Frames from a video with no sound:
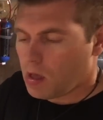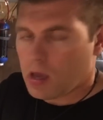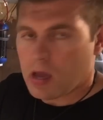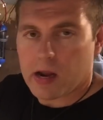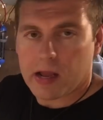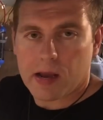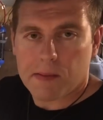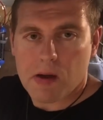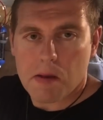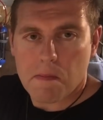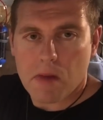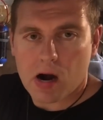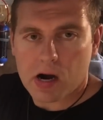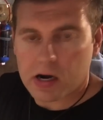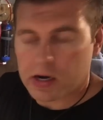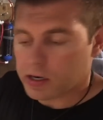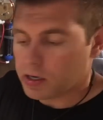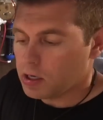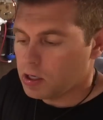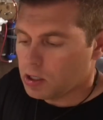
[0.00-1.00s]
and I got my
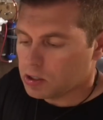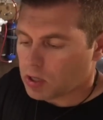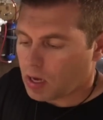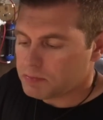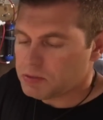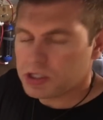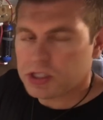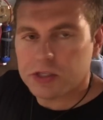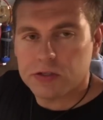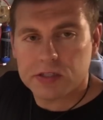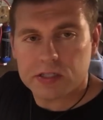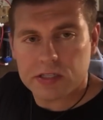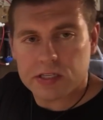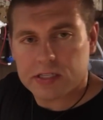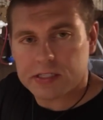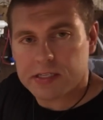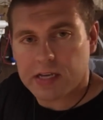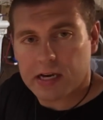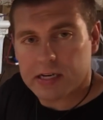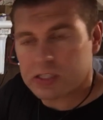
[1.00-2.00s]
marker. I'm just using
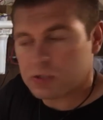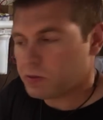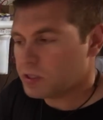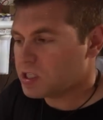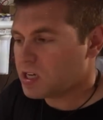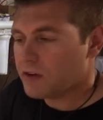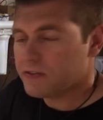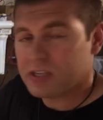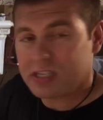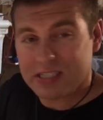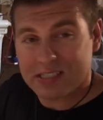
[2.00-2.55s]
this switch cover